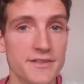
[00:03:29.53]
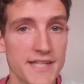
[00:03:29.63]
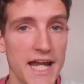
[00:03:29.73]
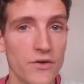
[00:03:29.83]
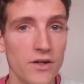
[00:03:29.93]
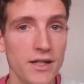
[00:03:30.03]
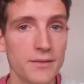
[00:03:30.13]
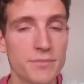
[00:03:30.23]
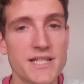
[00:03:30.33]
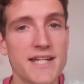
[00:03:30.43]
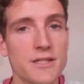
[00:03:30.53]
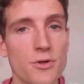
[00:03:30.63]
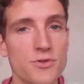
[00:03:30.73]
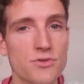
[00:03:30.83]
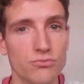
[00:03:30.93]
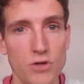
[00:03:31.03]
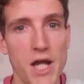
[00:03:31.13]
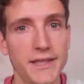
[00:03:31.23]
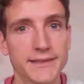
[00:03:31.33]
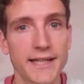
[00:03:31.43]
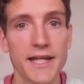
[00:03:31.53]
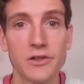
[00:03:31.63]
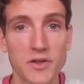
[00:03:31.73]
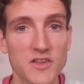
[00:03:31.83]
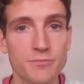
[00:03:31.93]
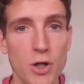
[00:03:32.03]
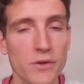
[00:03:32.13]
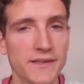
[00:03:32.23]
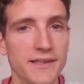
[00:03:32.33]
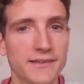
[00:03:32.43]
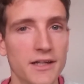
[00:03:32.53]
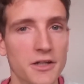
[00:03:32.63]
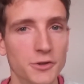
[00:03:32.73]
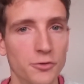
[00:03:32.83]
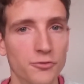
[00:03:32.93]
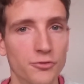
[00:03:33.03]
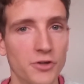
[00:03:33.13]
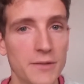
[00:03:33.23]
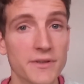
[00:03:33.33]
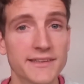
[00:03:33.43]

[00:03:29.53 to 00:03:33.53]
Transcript: dairy, potatoes, rice, and lots of pulses are gluten-free,